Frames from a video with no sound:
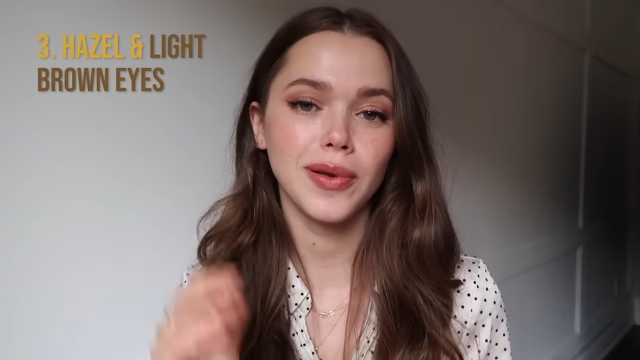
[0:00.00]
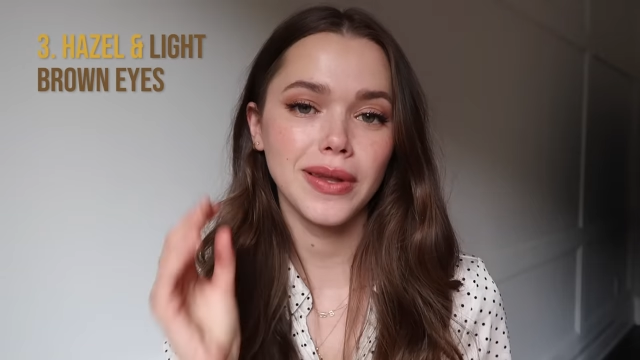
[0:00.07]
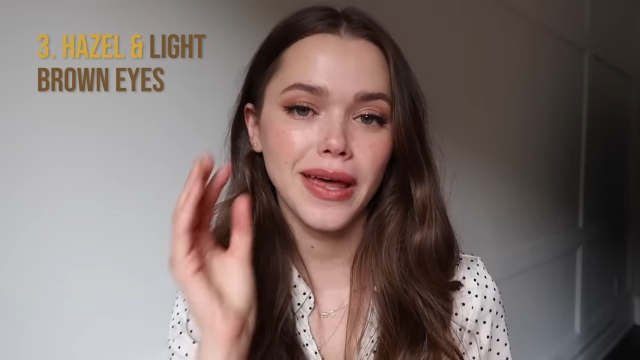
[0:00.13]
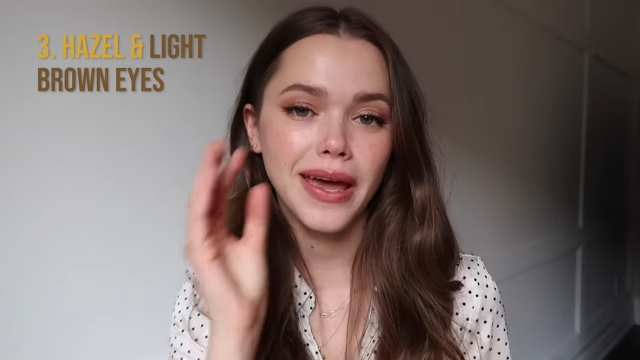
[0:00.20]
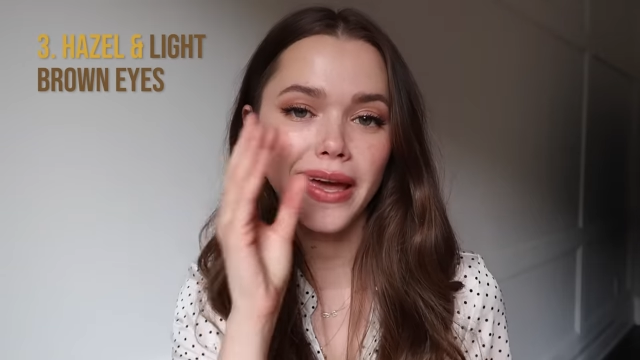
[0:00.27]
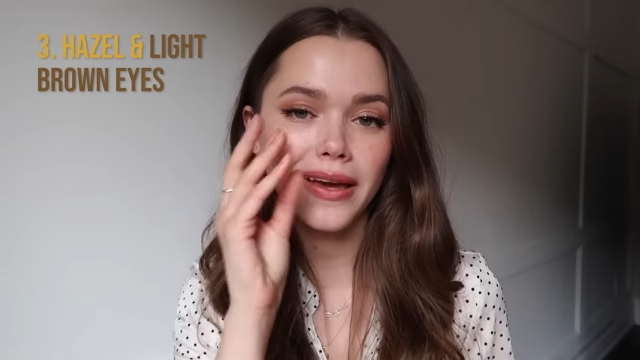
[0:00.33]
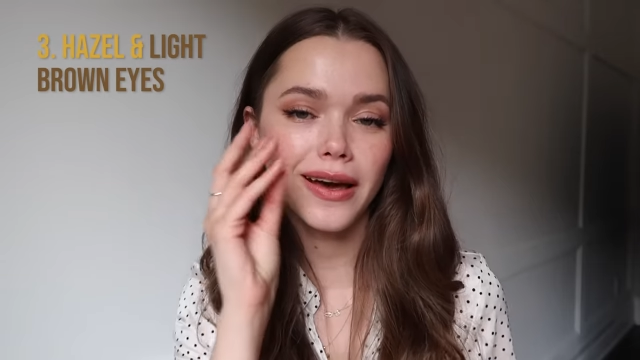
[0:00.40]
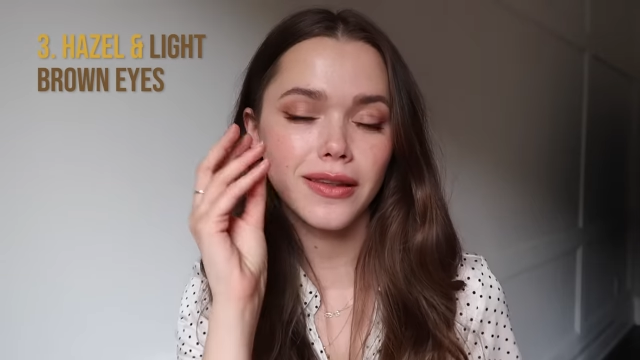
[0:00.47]

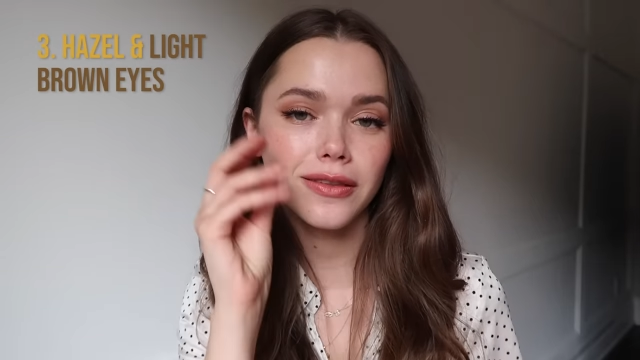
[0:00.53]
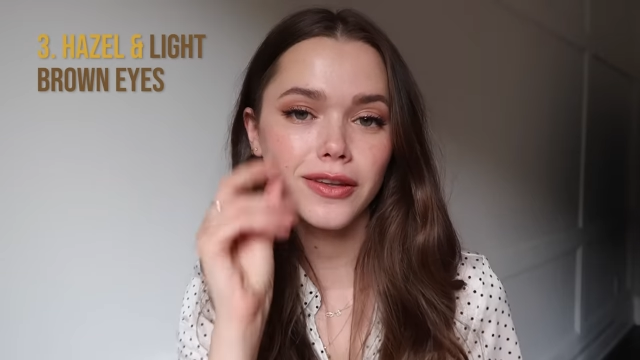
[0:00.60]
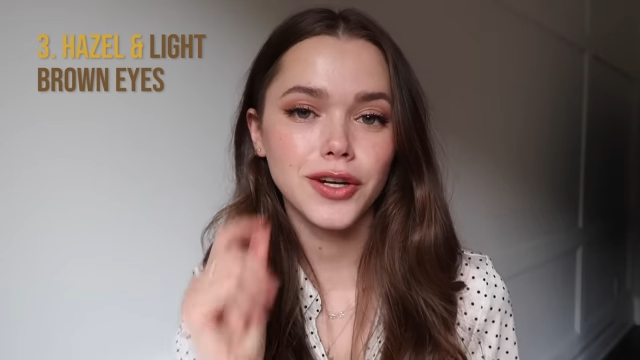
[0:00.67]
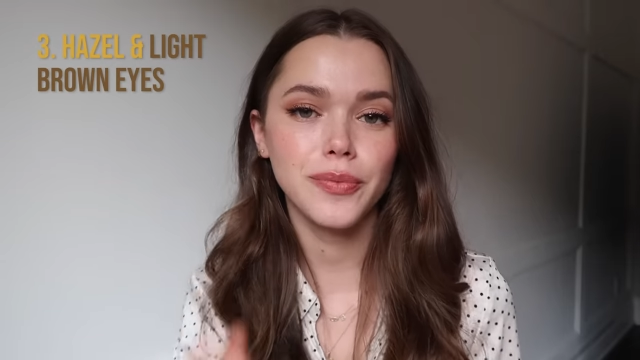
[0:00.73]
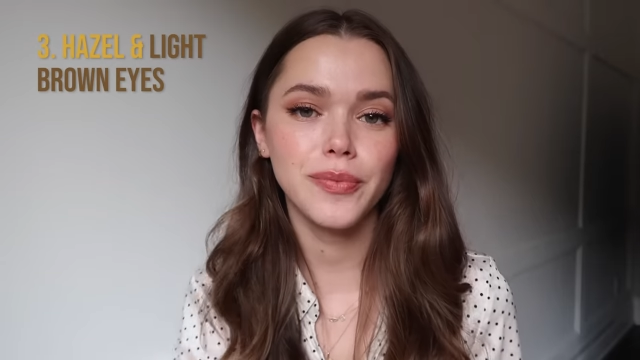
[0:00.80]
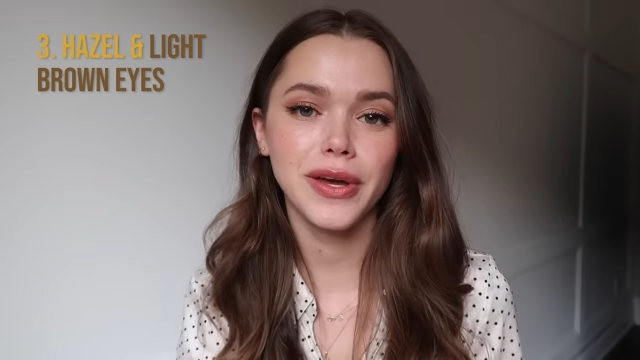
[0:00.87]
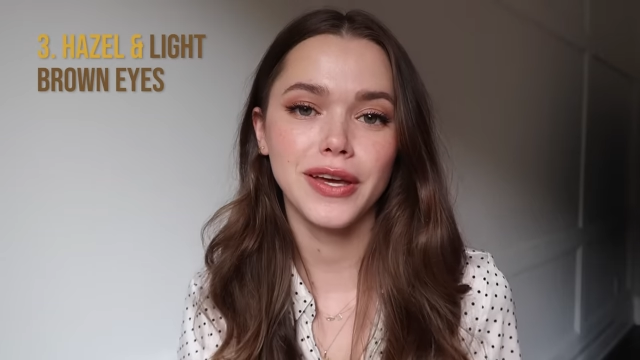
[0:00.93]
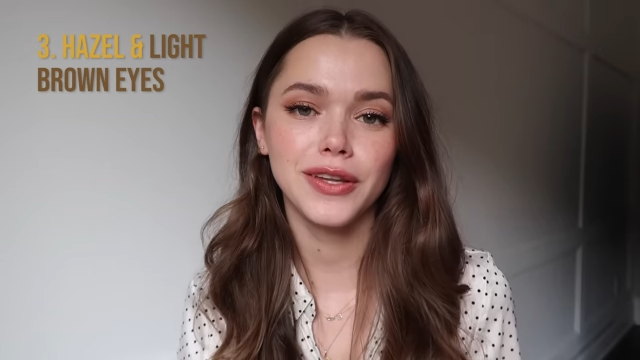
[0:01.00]
play a
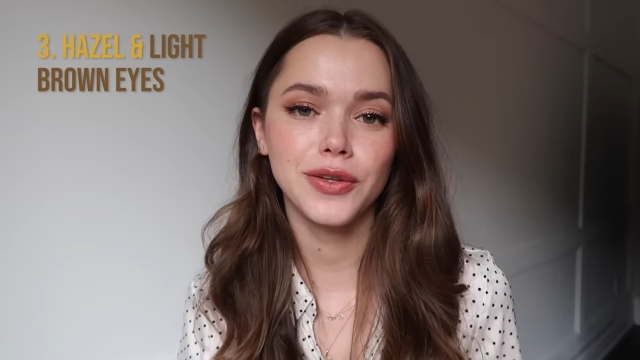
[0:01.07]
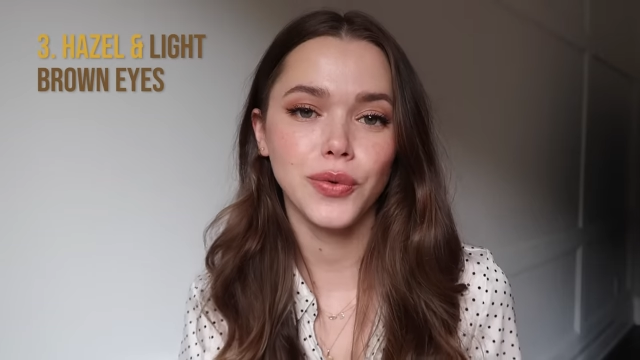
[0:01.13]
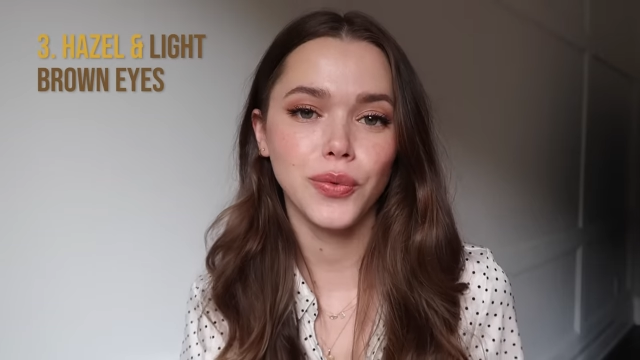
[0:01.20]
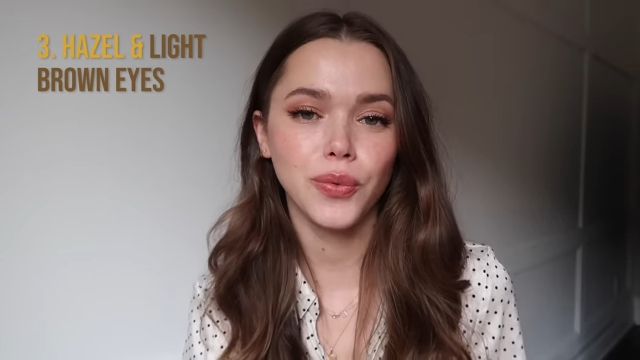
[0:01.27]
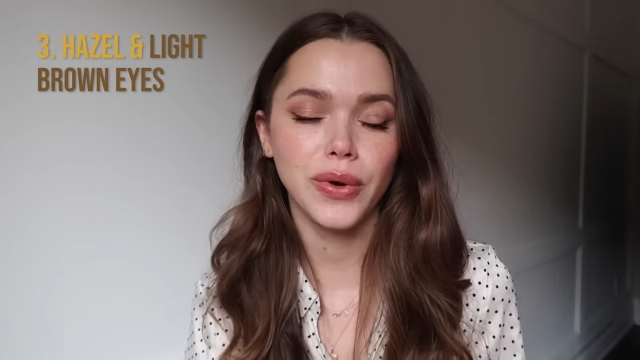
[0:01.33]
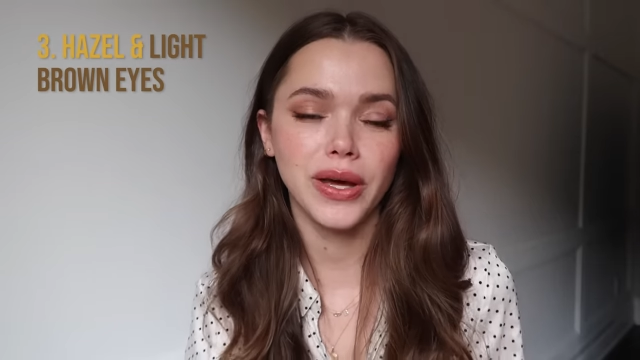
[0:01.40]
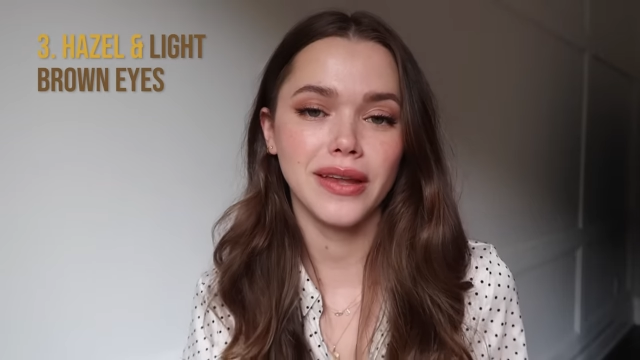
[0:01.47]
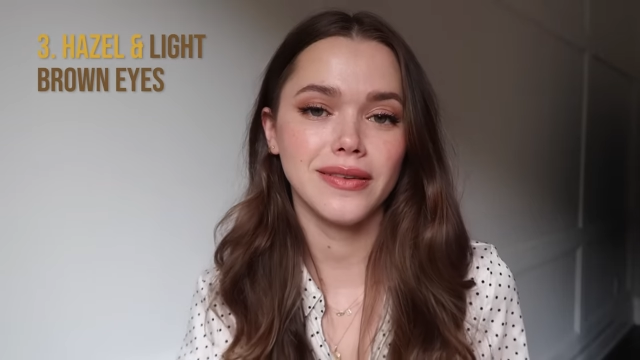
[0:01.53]
little bit
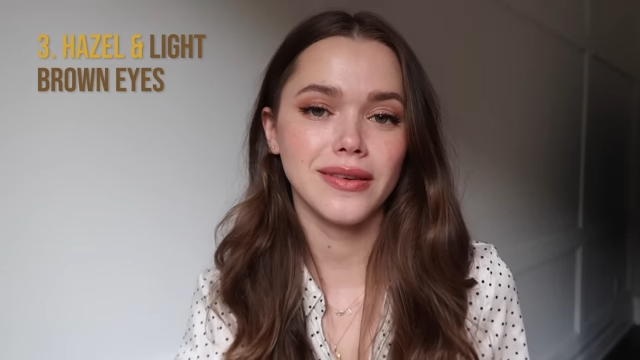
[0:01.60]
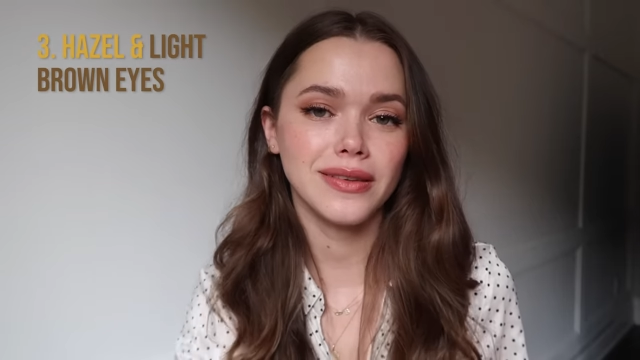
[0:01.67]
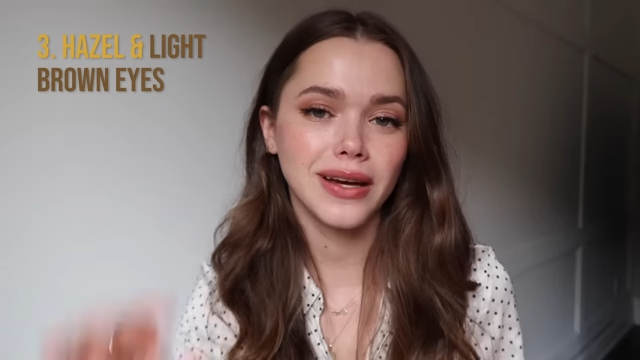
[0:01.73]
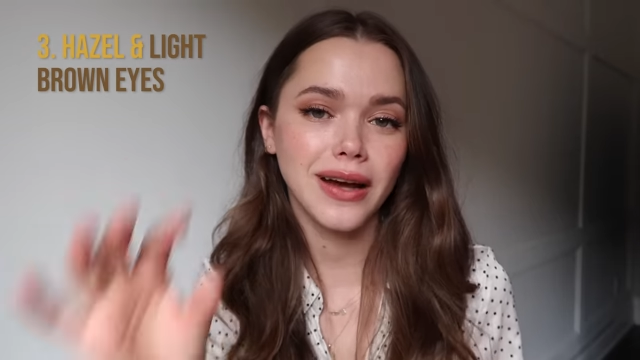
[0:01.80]
with